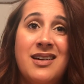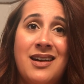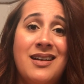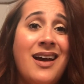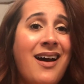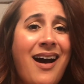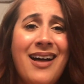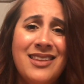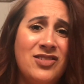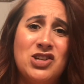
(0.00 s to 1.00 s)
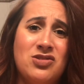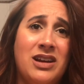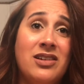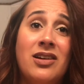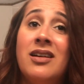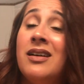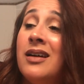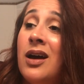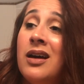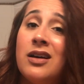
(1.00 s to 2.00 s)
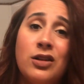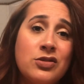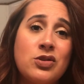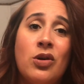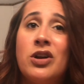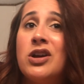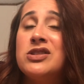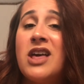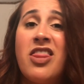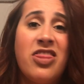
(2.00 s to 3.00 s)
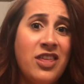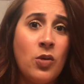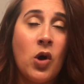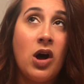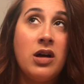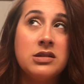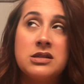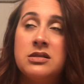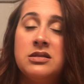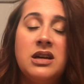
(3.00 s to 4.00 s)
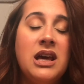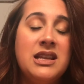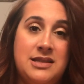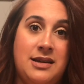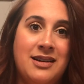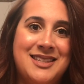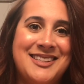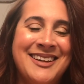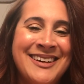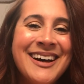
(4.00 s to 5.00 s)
Again, I live in a trailer, close quarters, thin walls. It sucks.